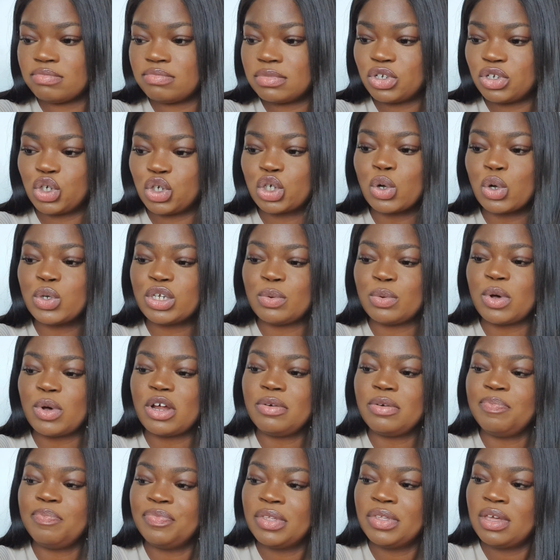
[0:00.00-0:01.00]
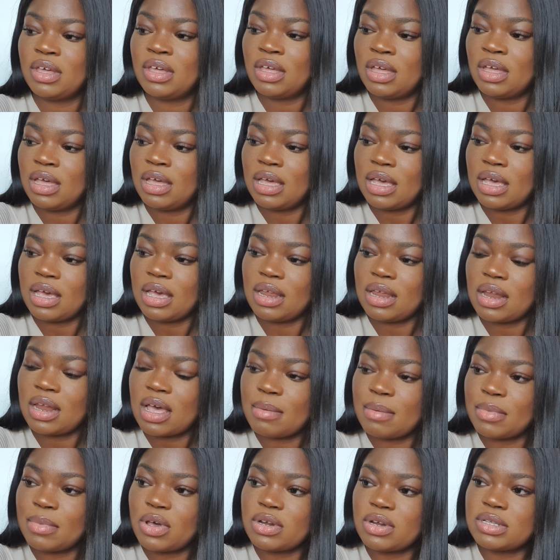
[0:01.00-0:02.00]
shoulder one, and
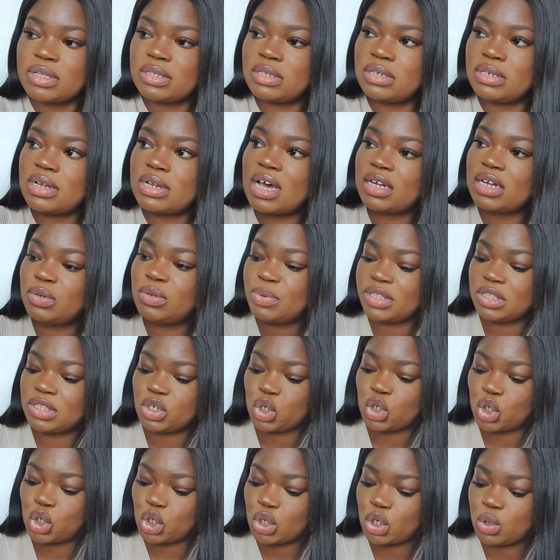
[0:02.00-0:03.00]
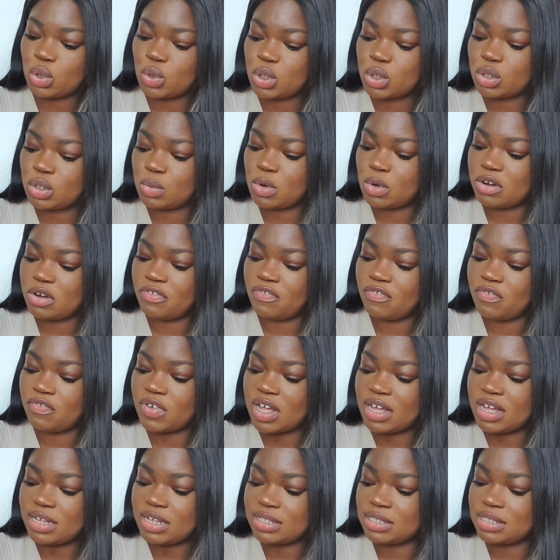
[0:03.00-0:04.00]
I'm gonna start with the shoulder one
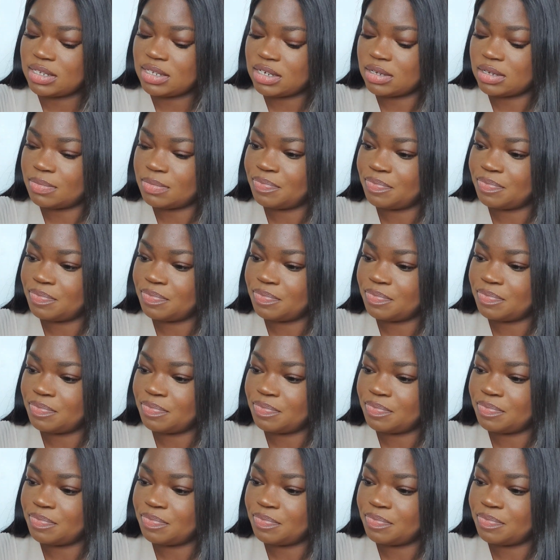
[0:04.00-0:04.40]
first.